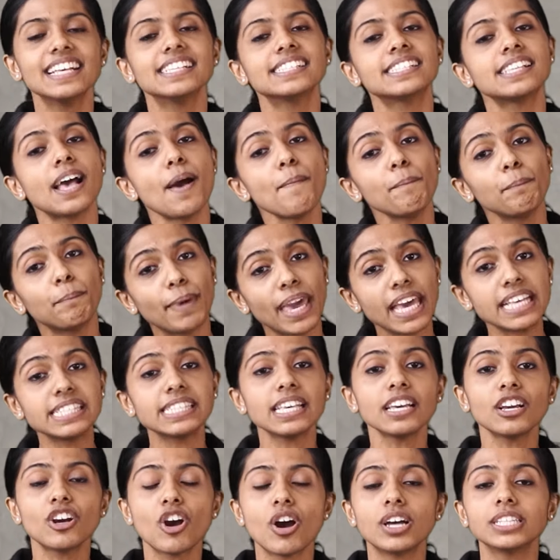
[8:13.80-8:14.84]
Some
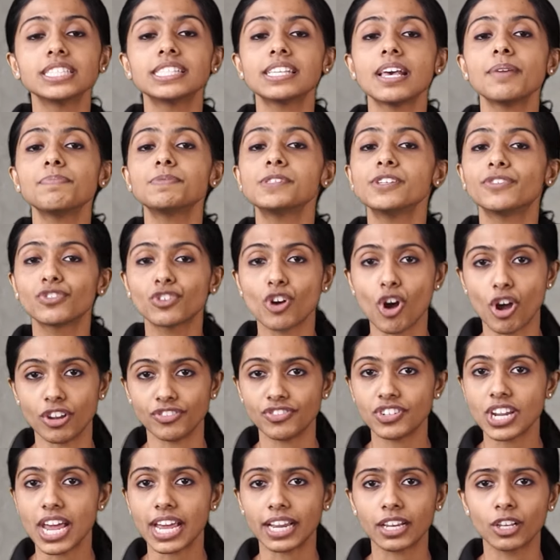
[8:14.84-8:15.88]
basic concepts of
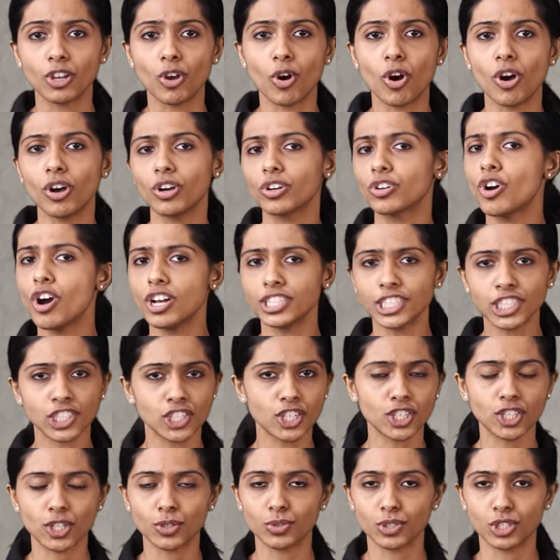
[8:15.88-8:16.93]
contract law,
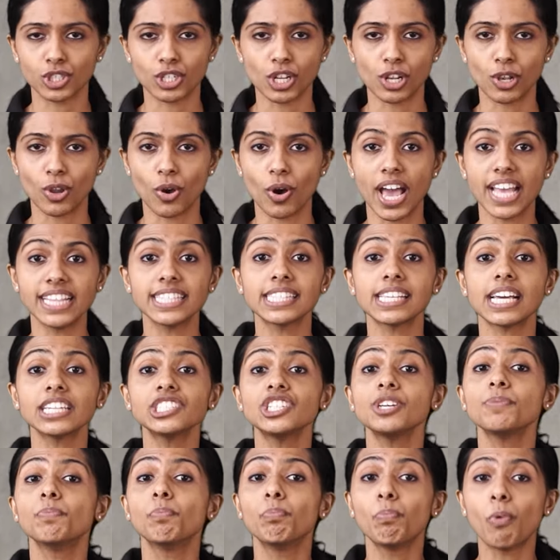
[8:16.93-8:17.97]
constitutional law, and
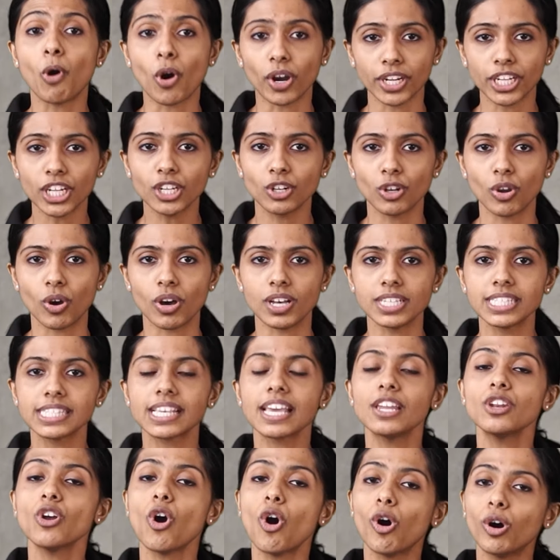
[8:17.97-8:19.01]
such important laws
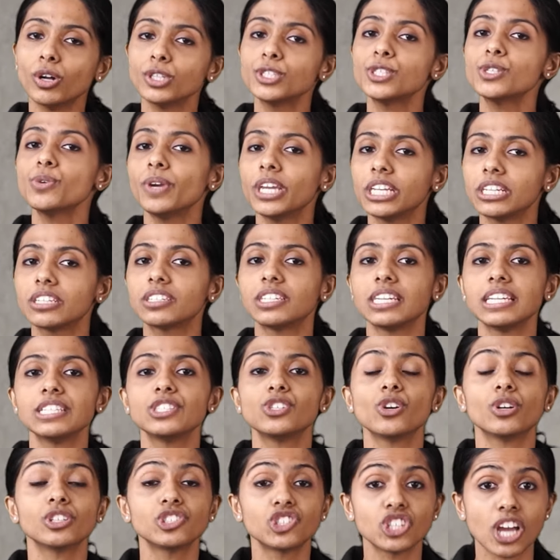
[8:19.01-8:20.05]
can also
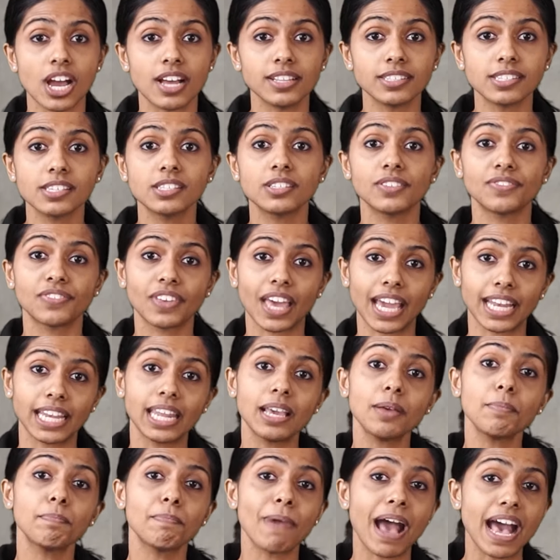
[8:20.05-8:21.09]
increase your chances of
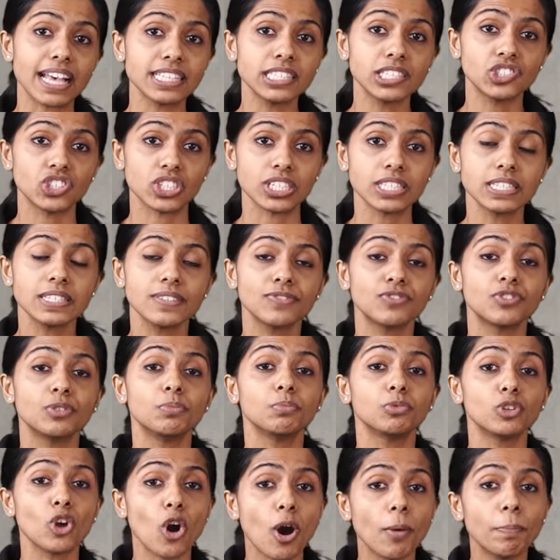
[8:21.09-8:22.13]
getting passages
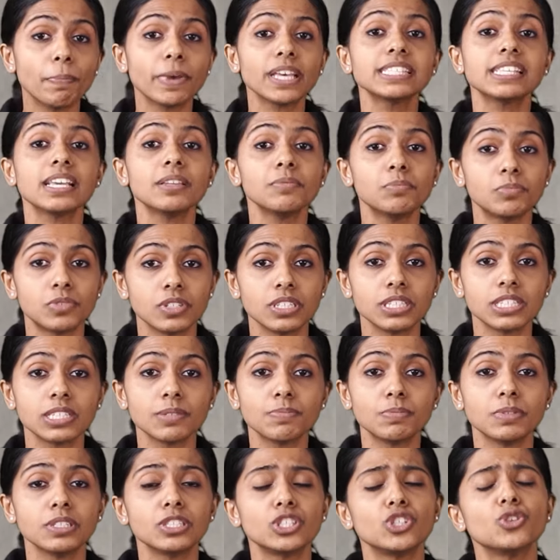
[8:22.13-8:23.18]
from topics and
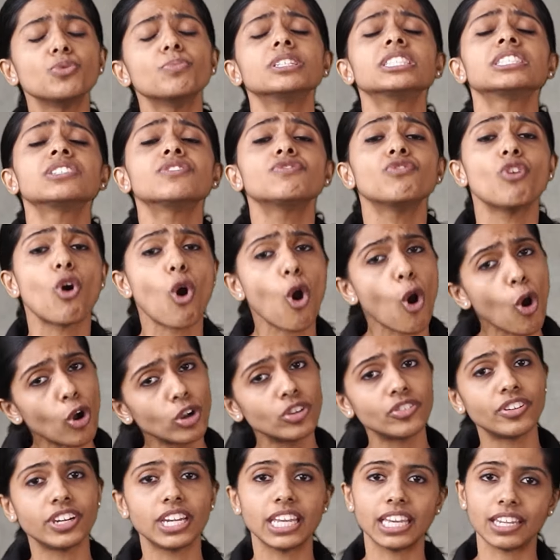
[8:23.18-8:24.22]
principles you must have
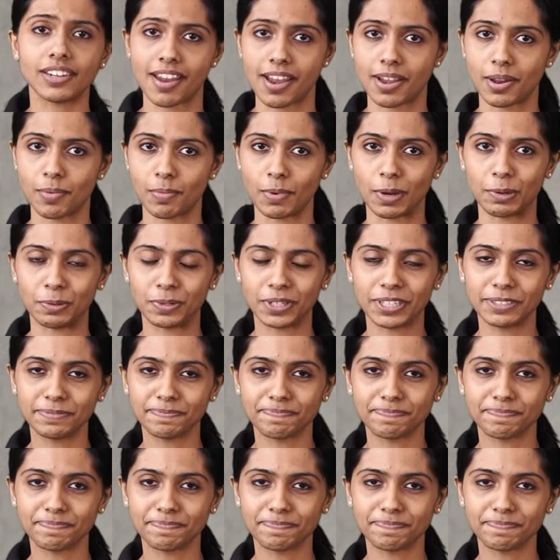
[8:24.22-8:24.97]
already read about.